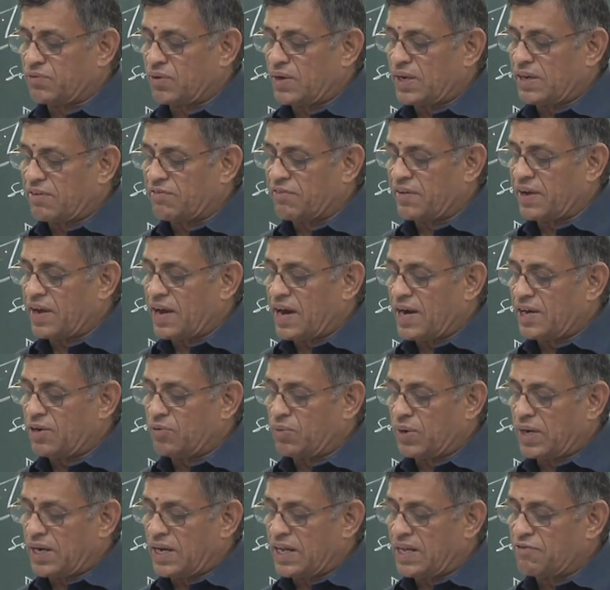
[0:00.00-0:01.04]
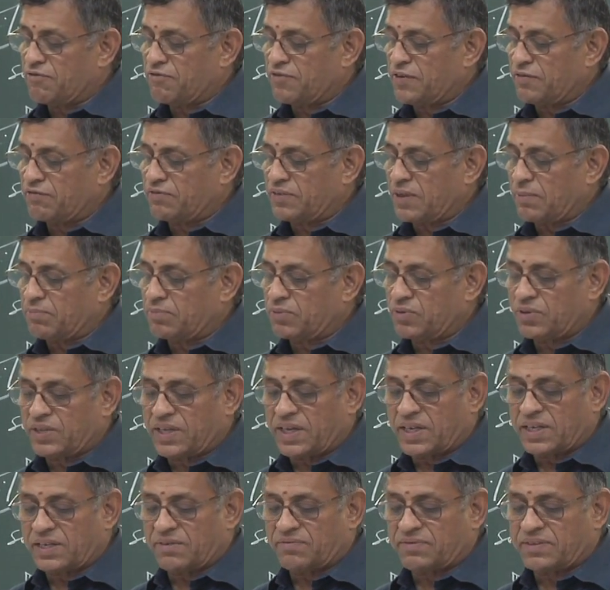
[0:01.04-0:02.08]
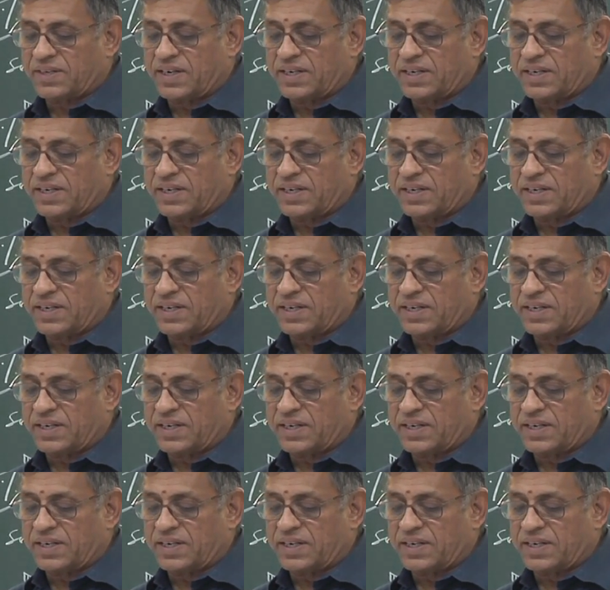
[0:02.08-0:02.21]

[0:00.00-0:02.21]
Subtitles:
25 and only a fifth up to the age of